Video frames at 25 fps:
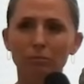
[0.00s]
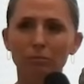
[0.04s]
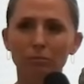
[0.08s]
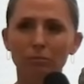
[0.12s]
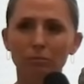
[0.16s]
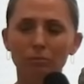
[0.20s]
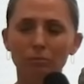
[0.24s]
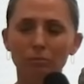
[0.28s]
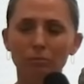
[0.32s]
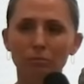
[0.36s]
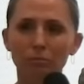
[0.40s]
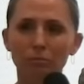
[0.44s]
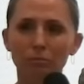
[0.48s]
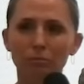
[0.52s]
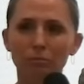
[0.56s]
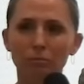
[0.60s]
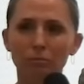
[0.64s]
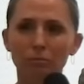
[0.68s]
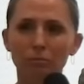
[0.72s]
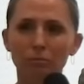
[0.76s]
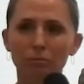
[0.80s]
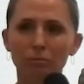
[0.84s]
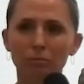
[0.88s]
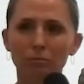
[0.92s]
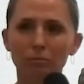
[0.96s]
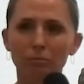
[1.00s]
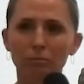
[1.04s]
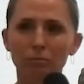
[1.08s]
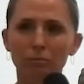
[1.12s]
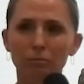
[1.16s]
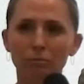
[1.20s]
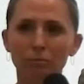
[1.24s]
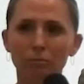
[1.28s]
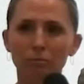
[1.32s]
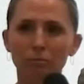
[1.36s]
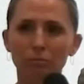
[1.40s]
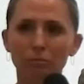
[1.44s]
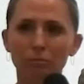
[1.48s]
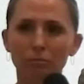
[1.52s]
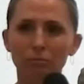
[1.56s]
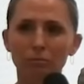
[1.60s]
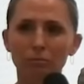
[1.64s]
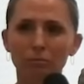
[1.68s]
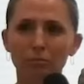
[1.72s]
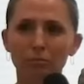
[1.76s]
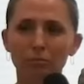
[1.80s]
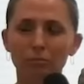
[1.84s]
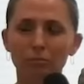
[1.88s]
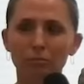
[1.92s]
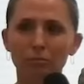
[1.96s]

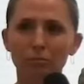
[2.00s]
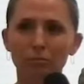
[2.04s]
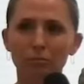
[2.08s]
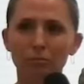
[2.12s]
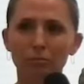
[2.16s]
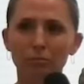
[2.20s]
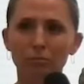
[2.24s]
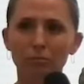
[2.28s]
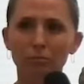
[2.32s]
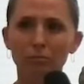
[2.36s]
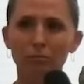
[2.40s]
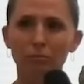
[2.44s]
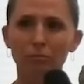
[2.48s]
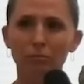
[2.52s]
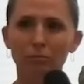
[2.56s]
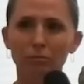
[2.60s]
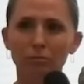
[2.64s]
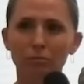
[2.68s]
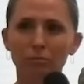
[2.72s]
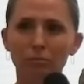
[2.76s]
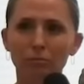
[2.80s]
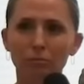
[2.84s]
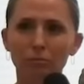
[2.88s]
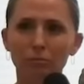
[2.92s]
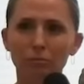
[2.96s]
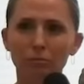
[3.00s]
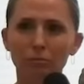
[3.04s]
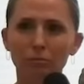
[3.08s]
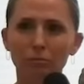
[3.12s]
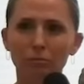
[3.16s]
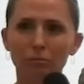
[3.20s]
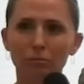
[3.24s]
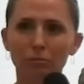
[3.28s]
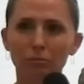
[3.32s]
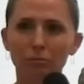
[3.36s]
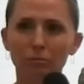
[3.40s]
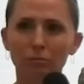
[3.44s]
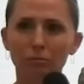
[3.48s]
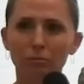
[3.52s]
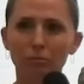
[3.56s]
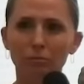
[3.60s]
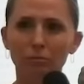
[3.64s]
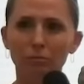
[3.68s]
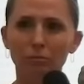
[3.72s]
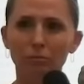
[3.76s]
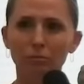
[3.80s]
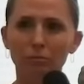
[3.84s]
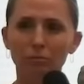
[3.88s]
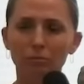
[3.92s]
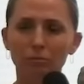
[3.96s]

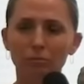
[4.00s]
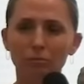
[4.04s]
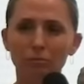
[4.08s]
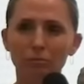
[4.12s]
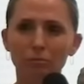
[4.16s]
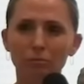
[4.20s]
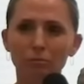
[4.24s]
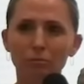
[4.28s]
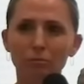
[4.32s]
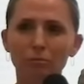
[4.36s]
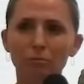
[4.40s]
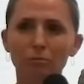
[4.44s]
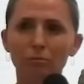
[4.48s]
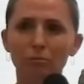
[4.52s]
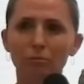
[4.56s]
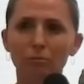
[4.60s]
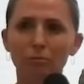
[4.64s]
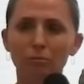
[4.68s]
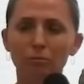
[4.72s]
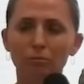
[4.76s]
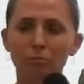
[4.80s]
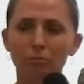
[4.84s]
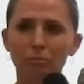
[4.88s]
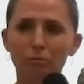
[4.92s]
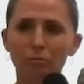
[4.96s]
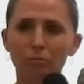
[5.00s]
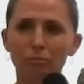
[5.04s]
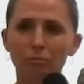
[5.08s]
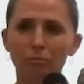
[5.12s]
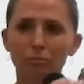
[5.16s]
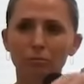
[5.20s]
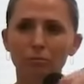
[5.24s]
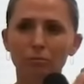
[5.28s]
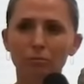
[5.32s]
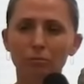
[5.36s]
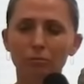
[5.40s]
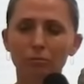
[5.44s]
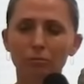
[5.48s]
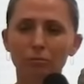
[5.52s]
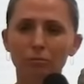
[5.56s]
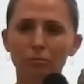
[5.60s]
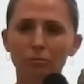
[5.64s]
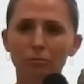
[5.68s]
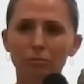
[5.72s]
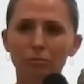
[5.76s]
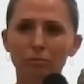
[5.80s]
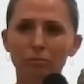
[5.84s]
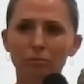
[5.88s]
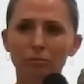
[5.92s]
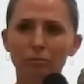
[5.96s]

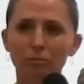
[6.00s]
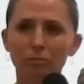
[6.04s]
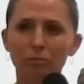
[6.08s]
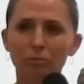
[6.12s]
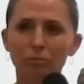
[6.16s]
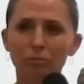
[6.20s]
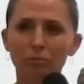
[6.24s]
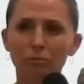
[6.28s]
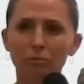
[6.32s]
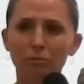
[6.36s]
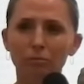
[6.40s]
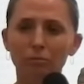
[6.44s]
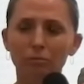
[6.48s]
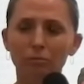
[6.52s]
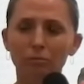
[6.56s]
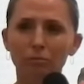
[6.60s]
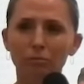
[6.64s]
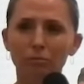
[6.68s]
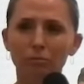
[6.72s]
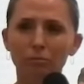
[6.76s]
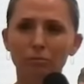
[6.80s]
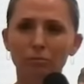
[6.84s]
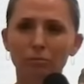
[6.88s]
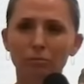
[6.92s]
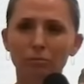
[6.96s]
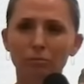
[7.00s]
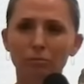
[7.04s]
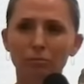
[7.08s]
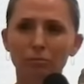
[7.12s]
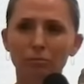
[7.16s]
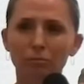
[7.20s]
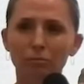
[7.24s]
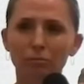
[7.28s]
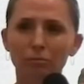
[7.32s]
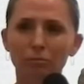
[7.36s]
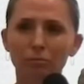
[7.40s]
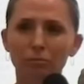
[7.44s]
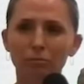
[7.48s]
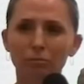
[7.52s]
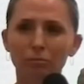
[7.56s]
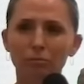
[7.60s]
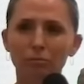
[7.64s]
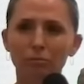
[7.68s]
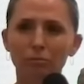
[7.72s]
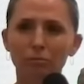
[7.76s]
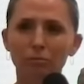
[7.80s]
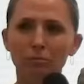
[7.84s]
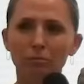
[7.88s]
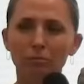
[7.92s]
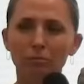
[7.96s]
No words are spoken by the person on screen.